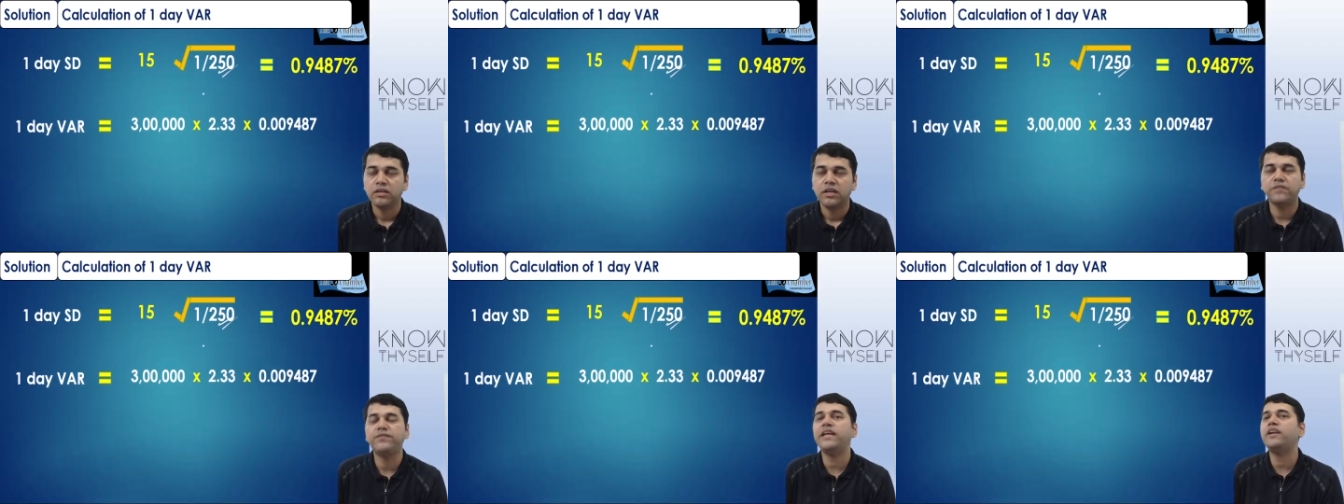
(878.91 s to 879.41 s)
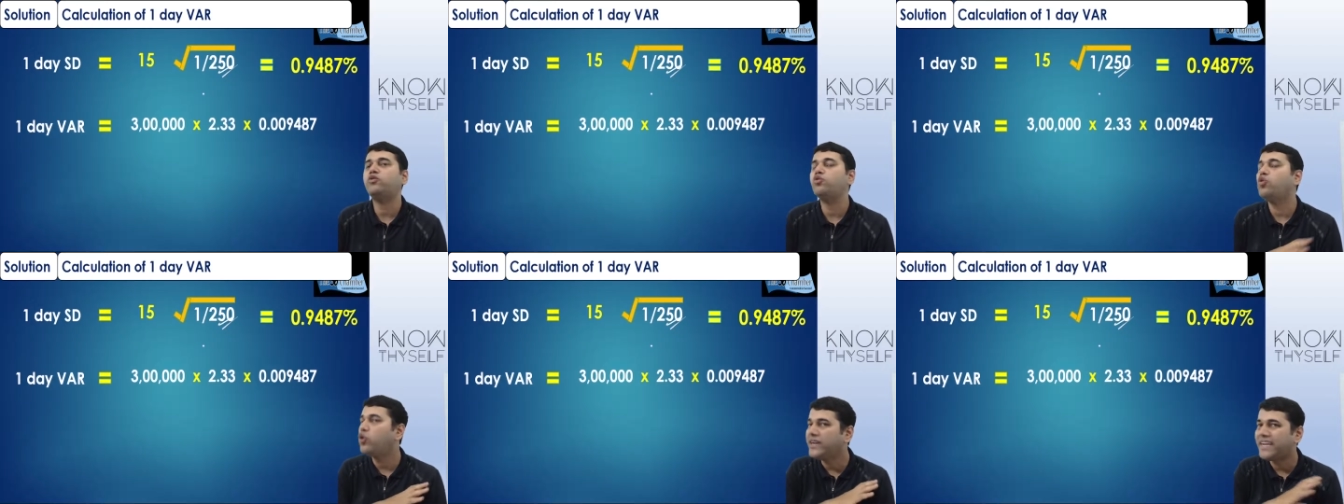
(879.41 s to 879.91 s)
If they
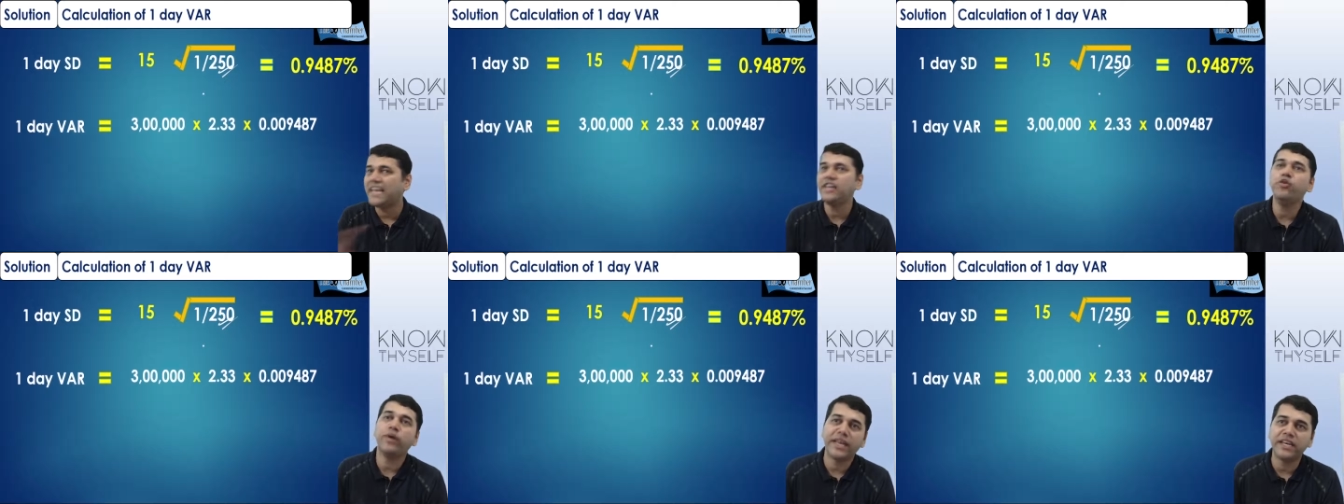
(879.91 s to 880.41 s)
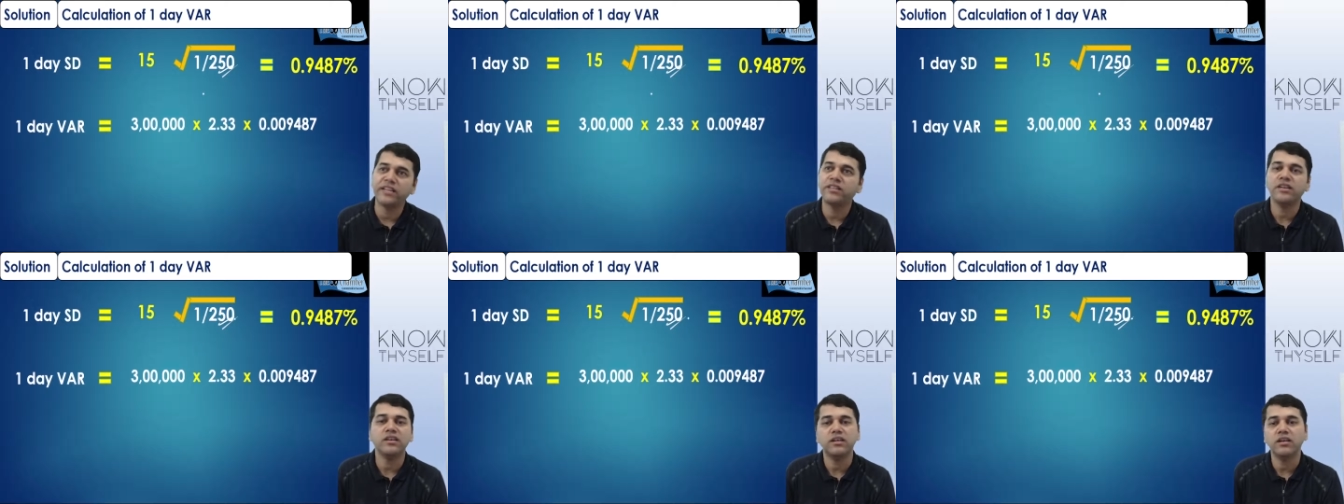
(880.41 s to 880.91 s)
don't tell you
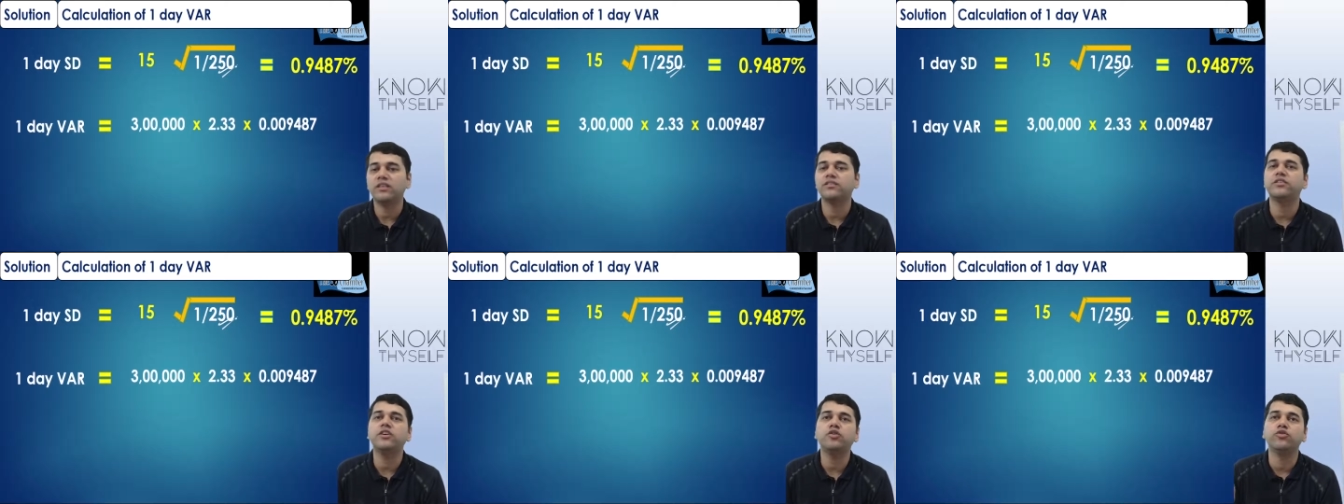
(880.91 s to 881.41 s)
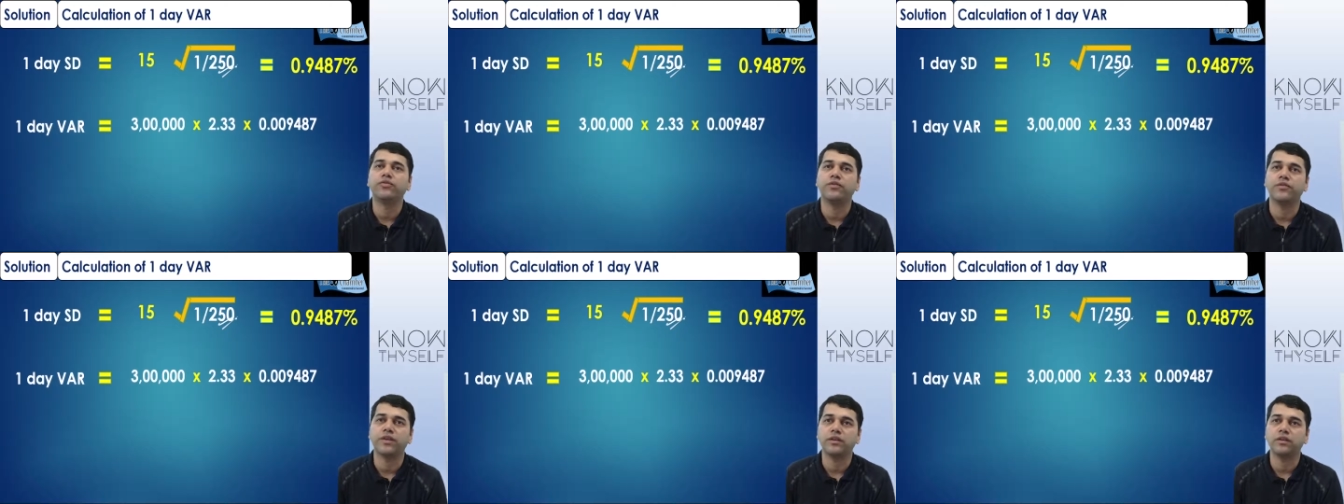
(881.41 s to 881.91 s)
anything, consider
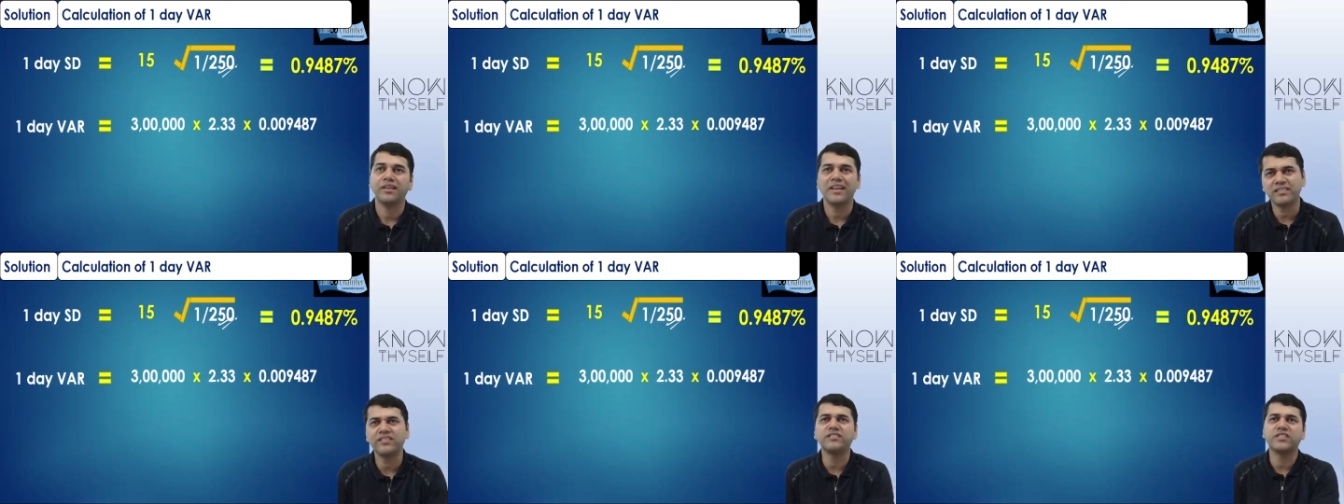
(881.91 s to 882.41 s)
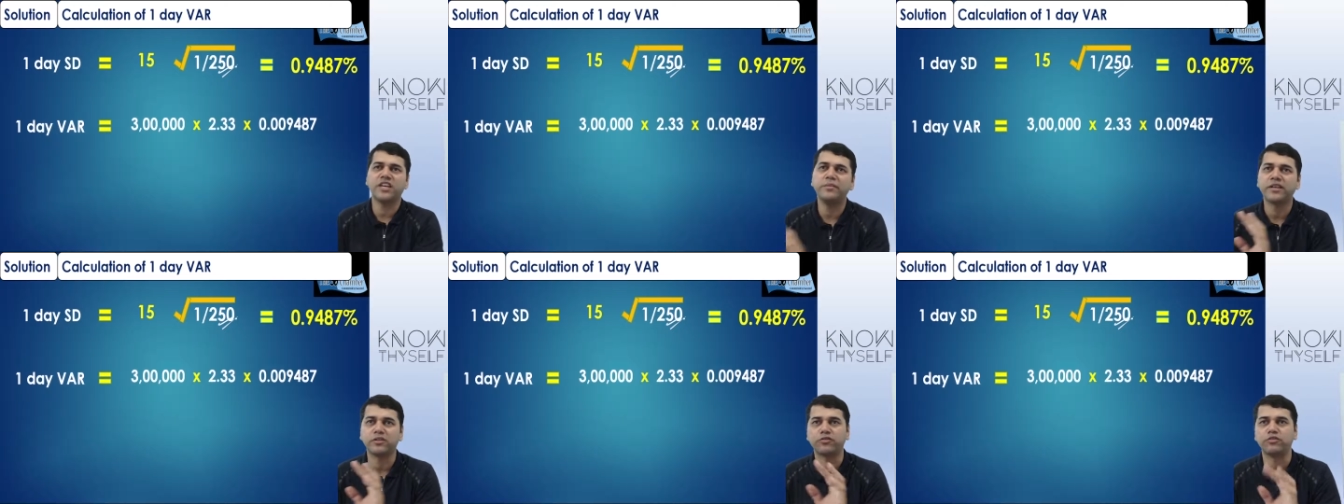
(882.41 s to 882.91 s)
250. Let's see study
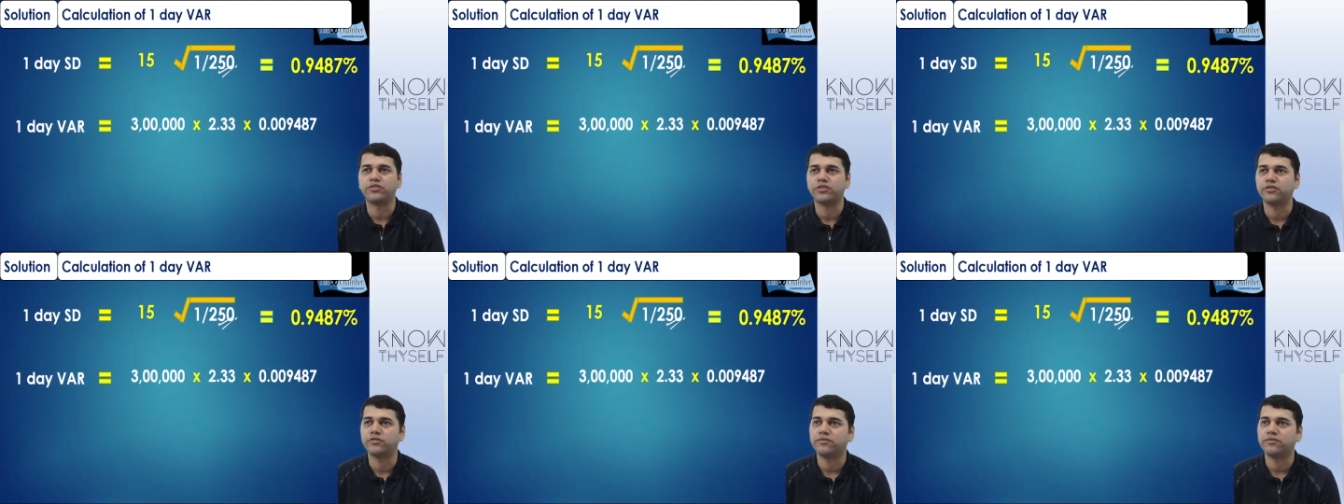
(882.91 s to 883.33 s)
material solution.